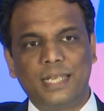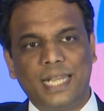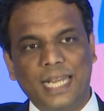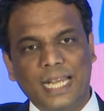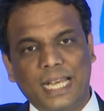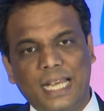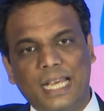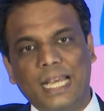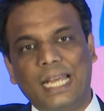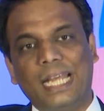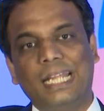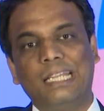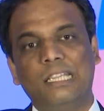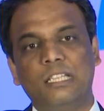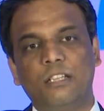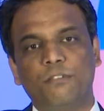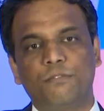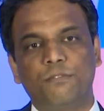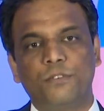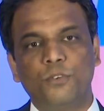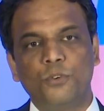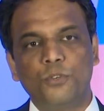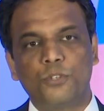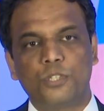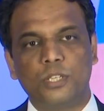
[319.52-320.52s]
take in the
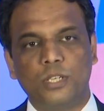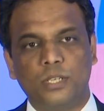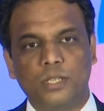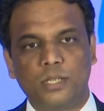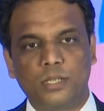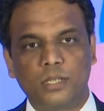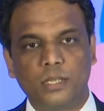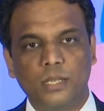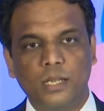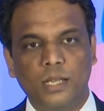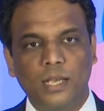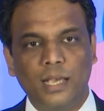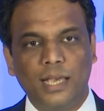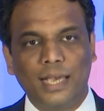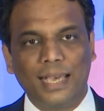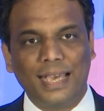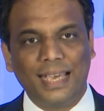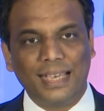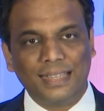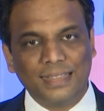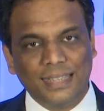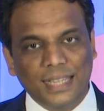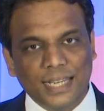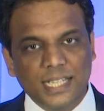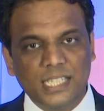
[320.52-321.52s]
future,
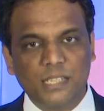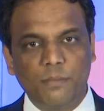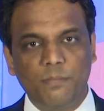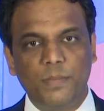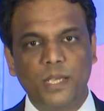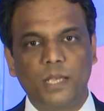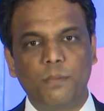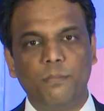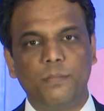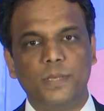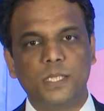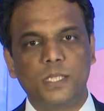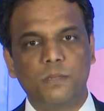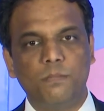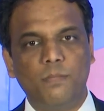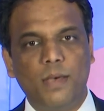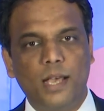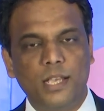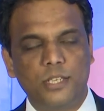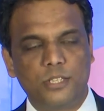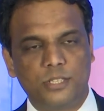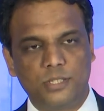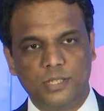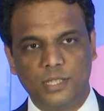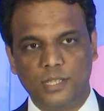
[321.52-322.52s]
there is a big
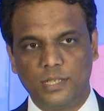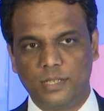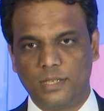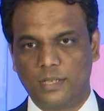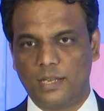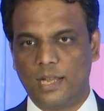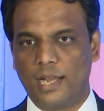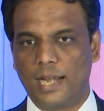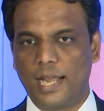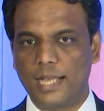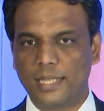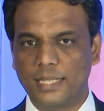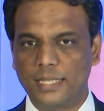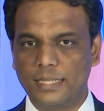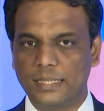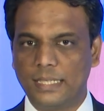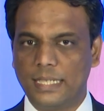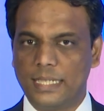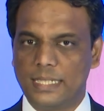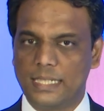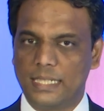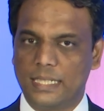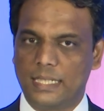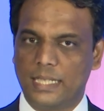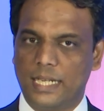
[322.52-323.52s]
mismatch there. And I think
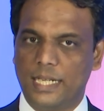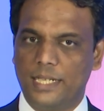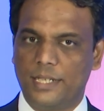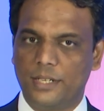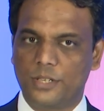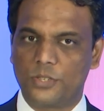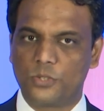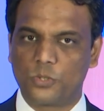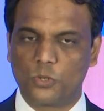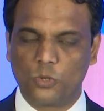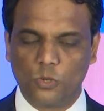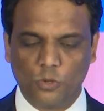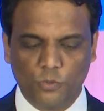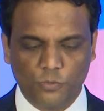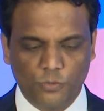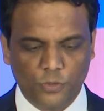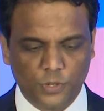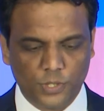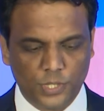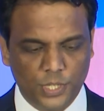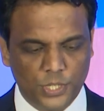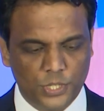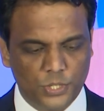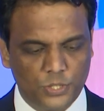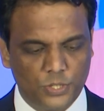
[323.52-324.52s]
there is a greater scope
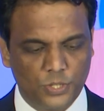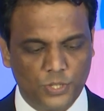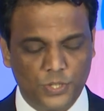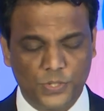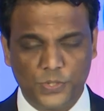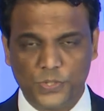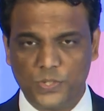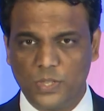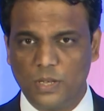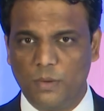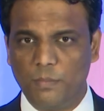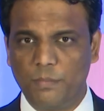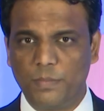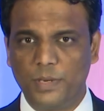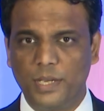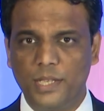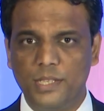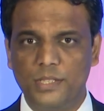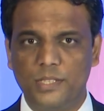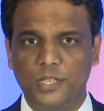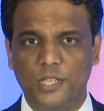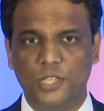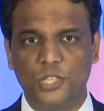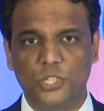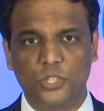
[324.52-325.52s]
for the insurance
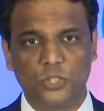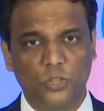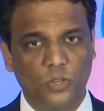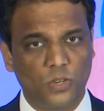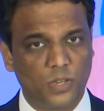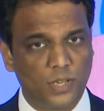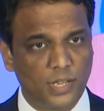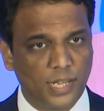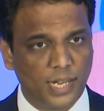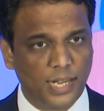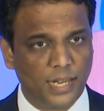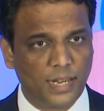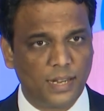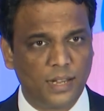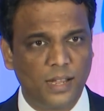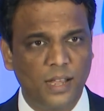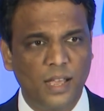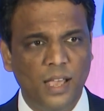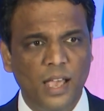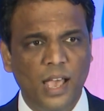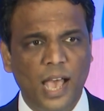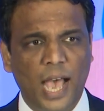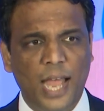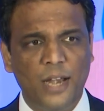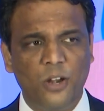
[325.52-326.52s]
companies, insurtech,
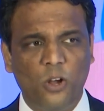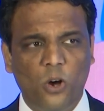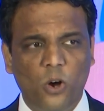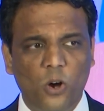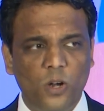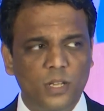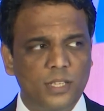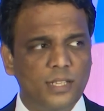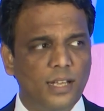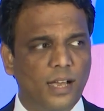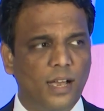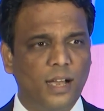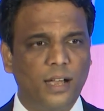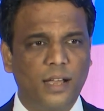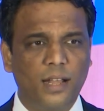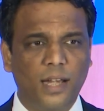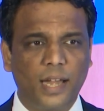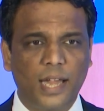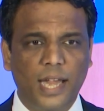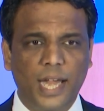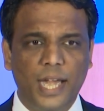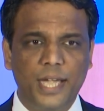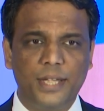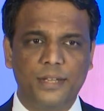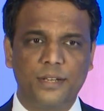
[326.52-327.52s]
and all the
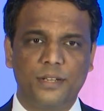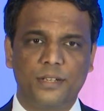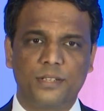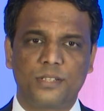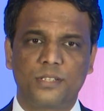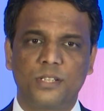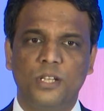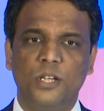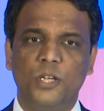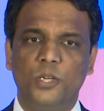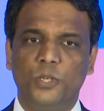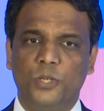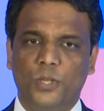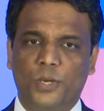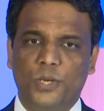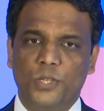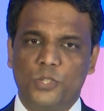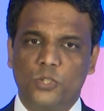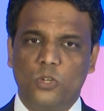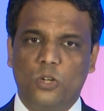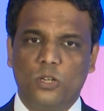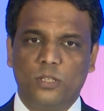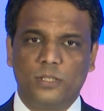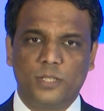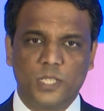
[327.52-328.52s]
aggregators to
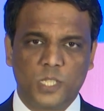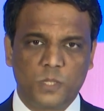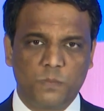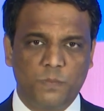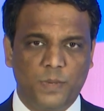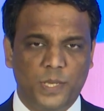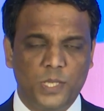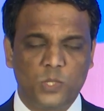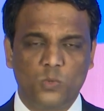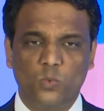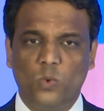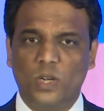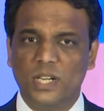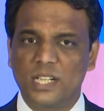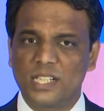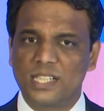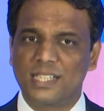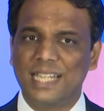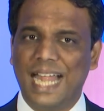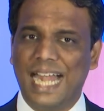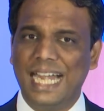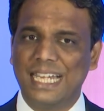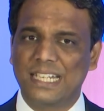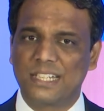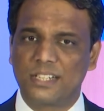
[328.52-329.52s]
resolve this space. Once
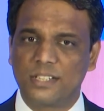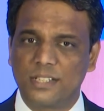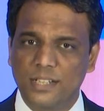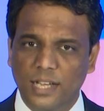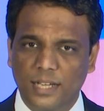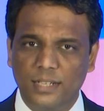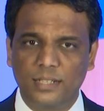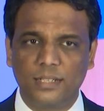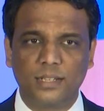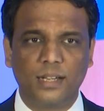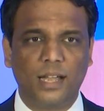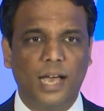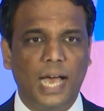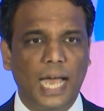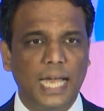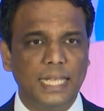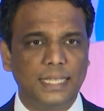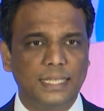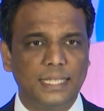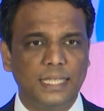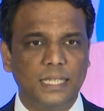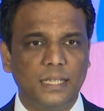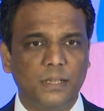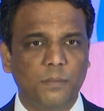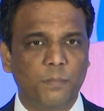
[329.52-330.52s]
that's done, I
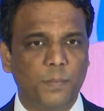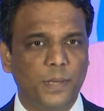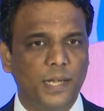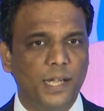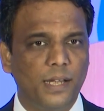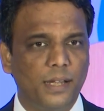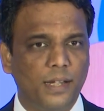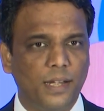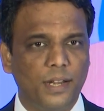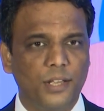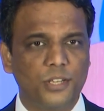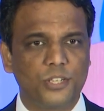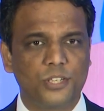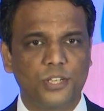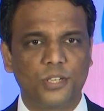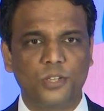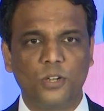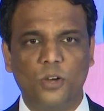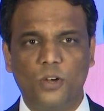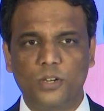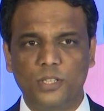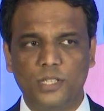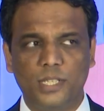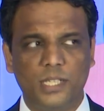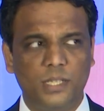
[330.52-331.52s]
think penetration
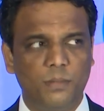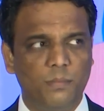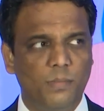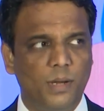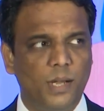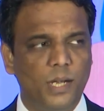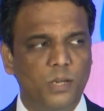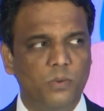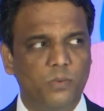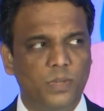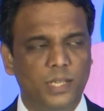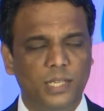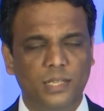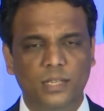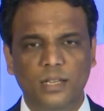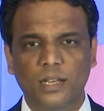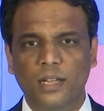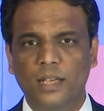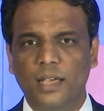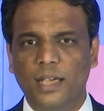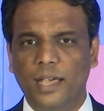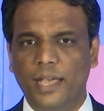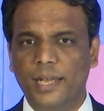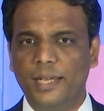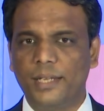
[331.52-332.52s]
or the demand will
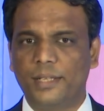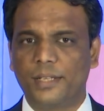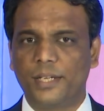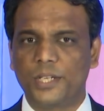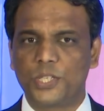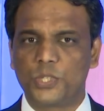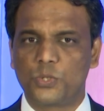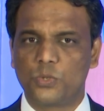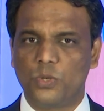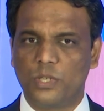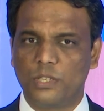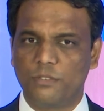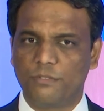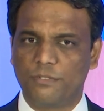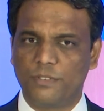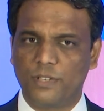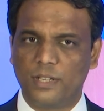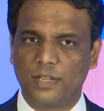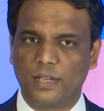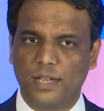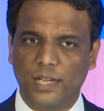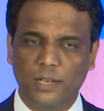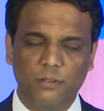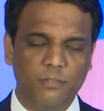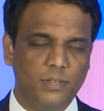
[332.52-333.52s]
increase to a
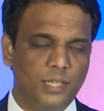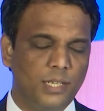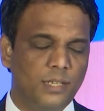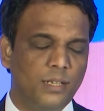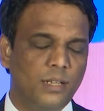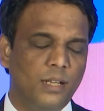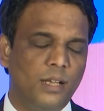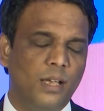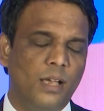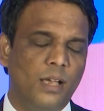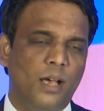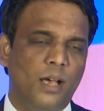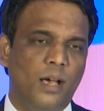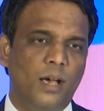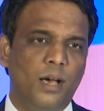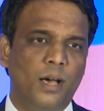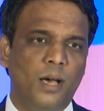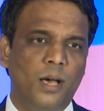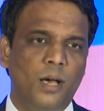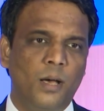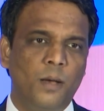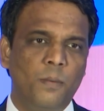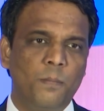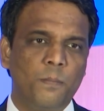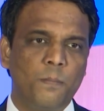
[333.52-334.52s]
different level.
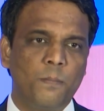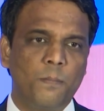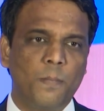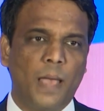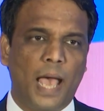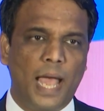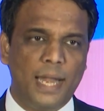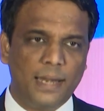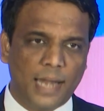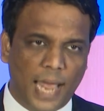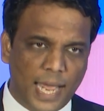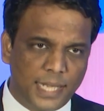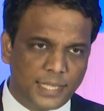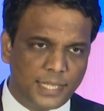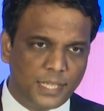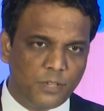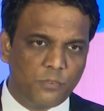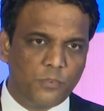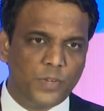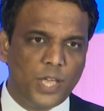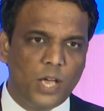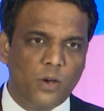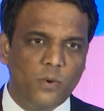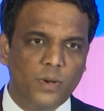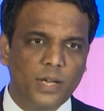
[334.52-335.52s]
Uh, and I
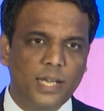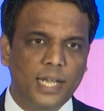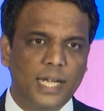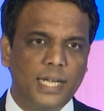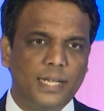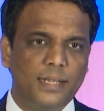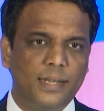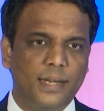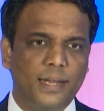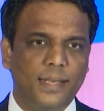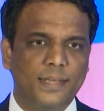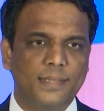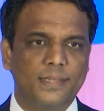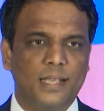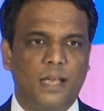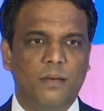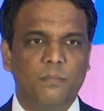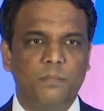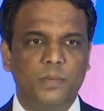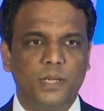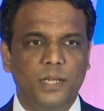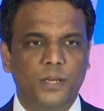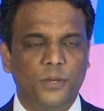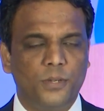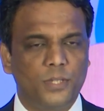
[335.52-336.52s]
think we have a greater
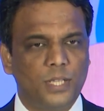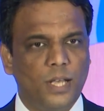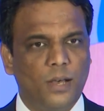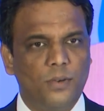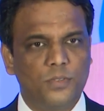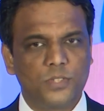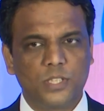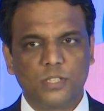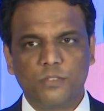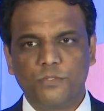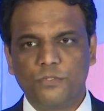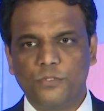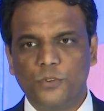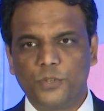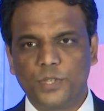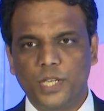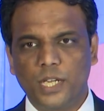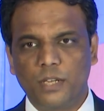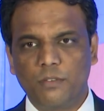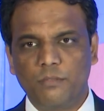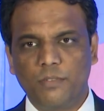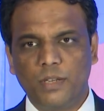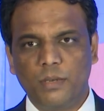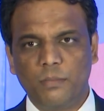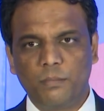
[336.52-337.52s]
example in
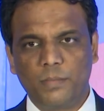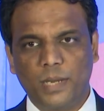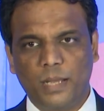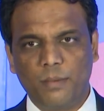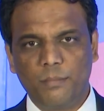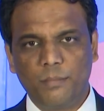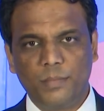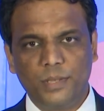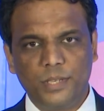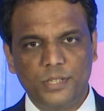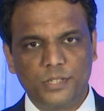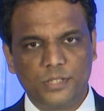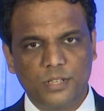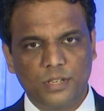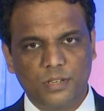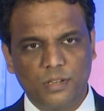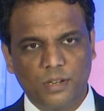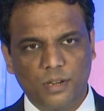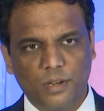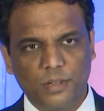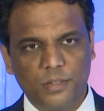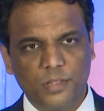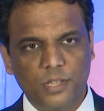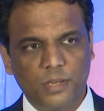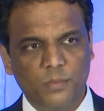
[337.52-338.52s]
2014 when Prime Minister
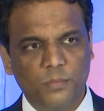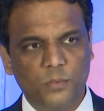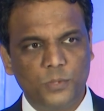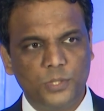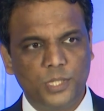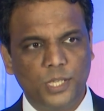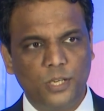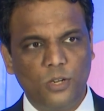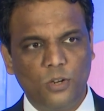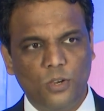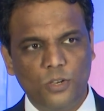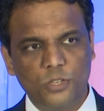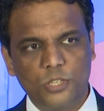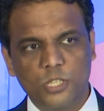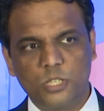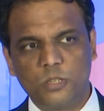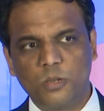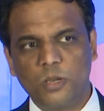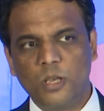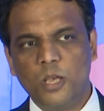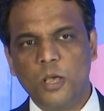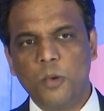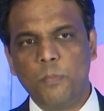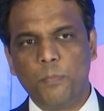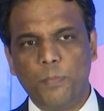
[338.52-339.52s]
Narendra Modi launched
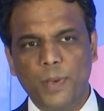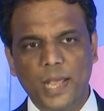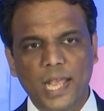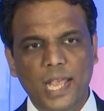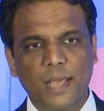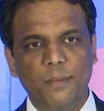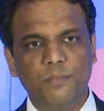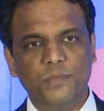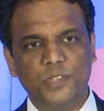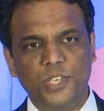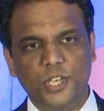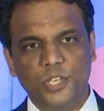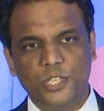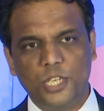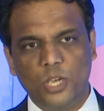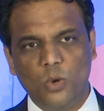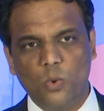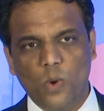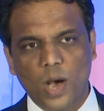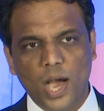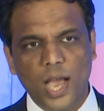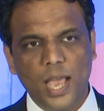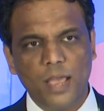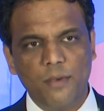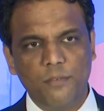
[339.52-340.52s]

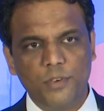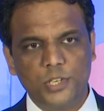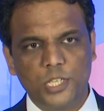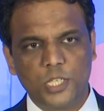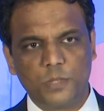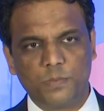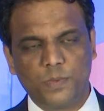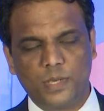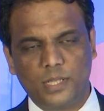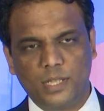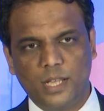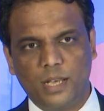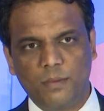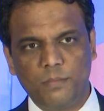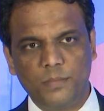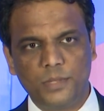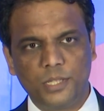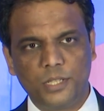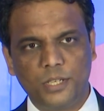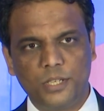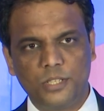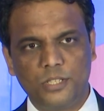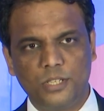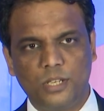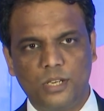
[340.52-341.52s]
PMJJY, which is Pradhan
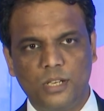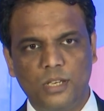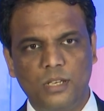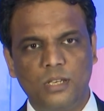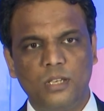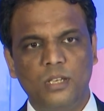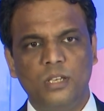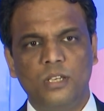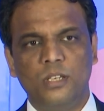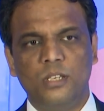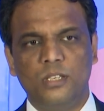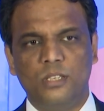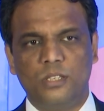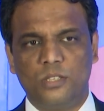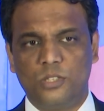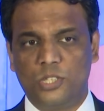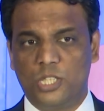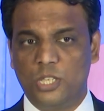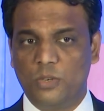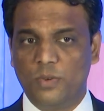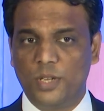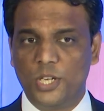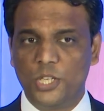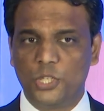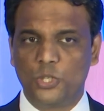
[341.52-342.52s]
Mantri Jana, uh,
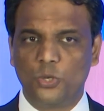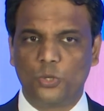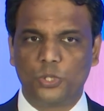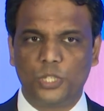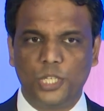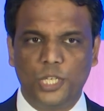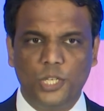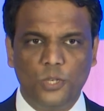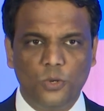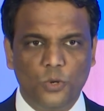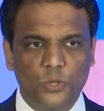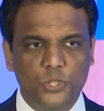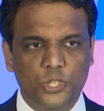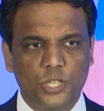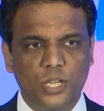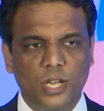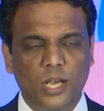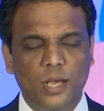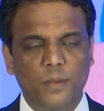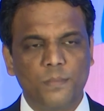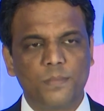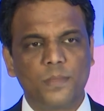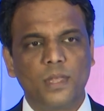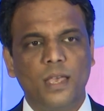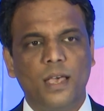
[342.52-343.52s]
Jivan Jyoti
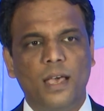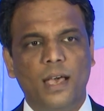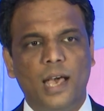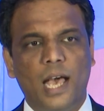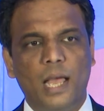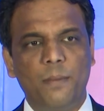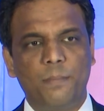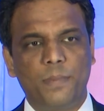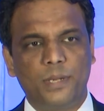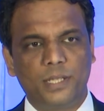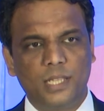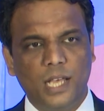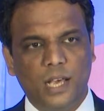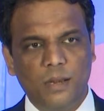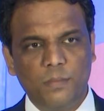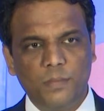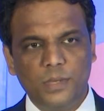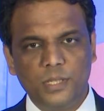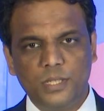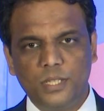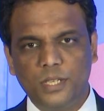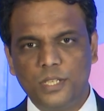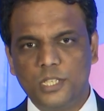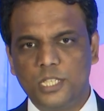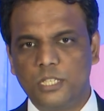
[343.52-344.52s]
Yojana, and Pradhan
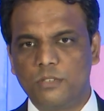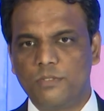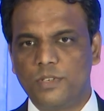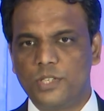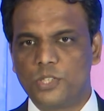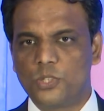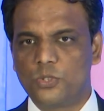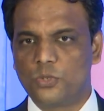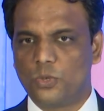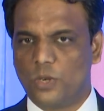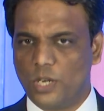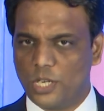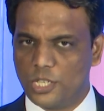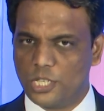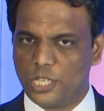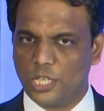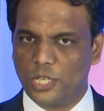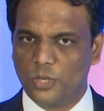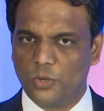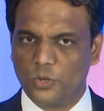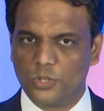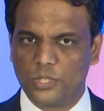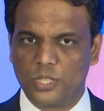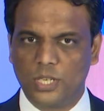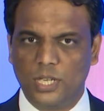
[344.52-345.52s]
Mantri Jivan Suraksha
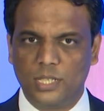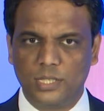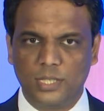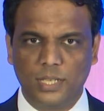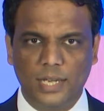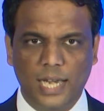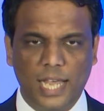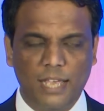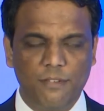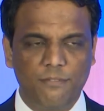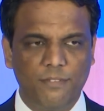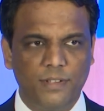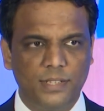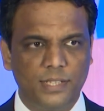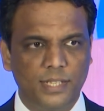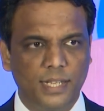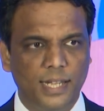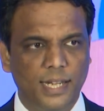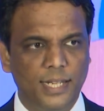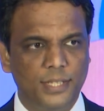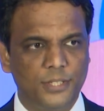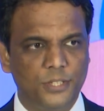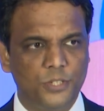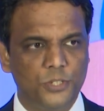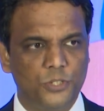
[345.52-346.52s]
Yojana, the life and the
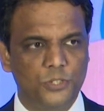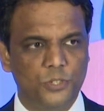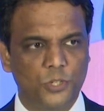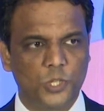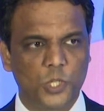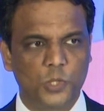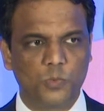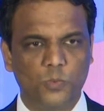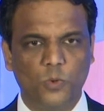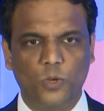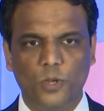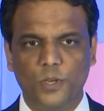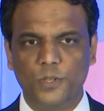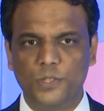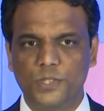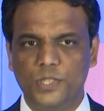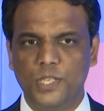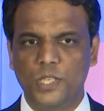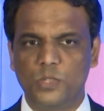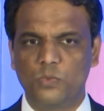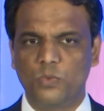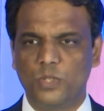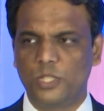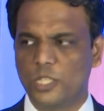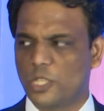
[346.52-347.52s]
health insurance
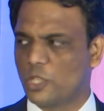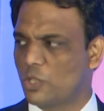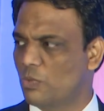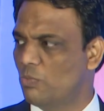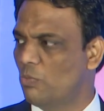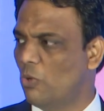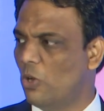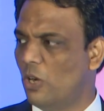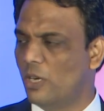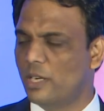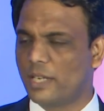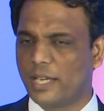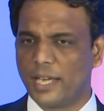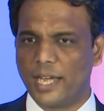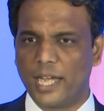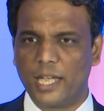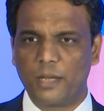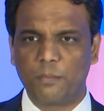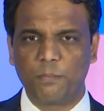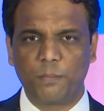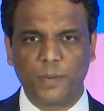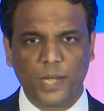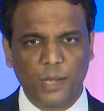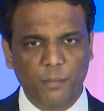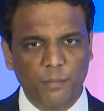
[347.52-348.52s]
policies with a small
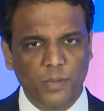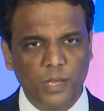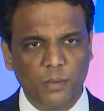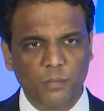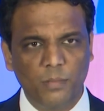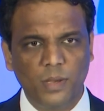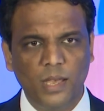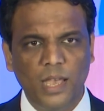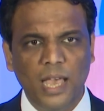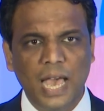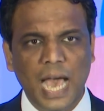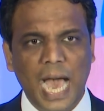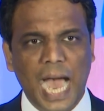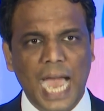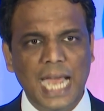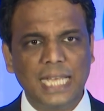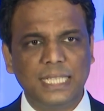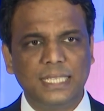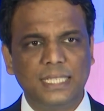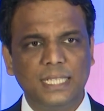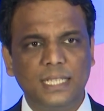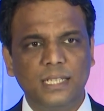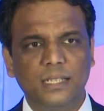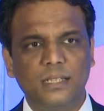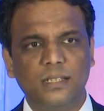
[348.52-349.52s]
ticket premium, I
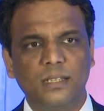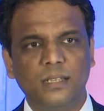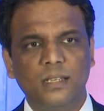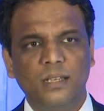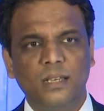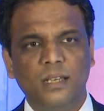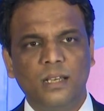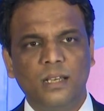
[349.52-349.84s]
think